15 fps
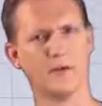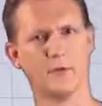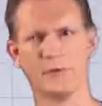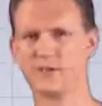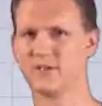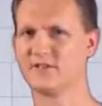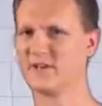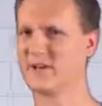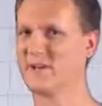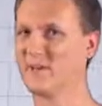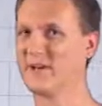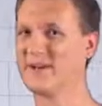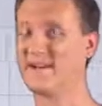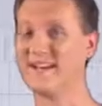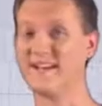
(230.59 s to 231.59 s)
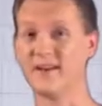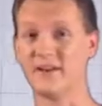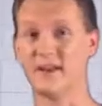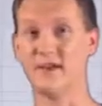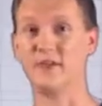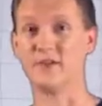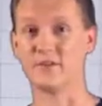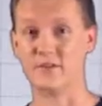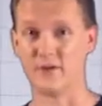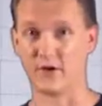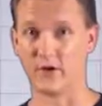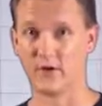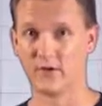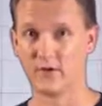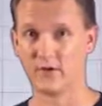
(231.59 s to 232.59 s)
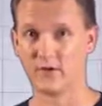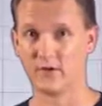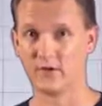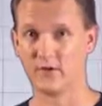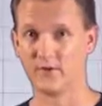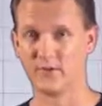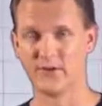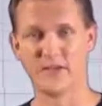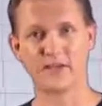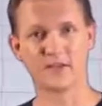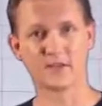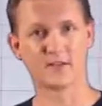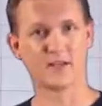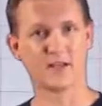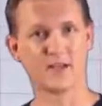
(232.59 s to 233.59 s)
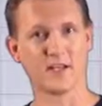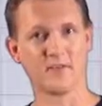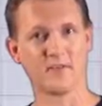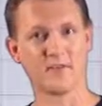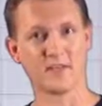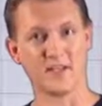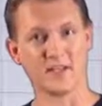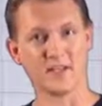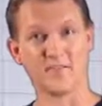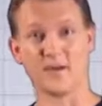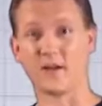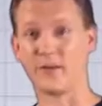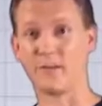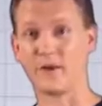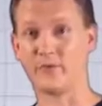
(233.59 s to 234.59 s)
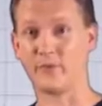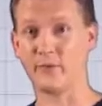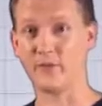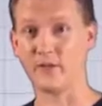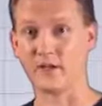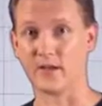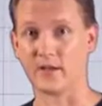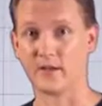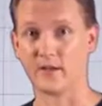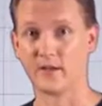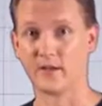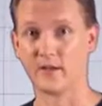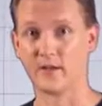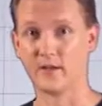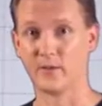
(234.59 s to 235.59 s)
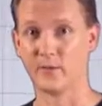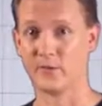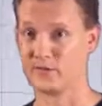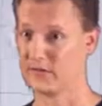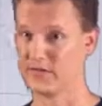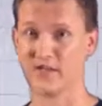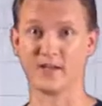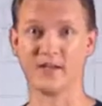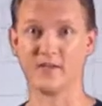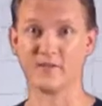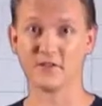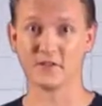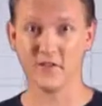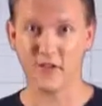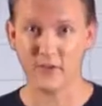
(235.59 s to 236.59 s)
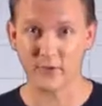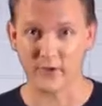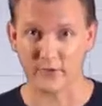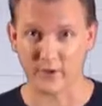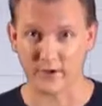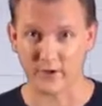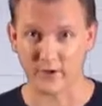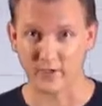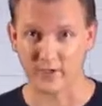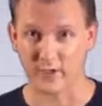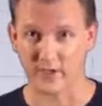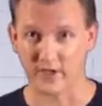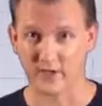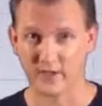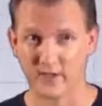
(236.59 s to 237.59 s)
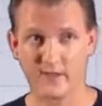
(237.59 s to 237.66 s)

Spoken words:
Well, it looks like we're going to need another 0. But that's just going to give us 10 divided by 3 again, which is going to give us another remainder of 1.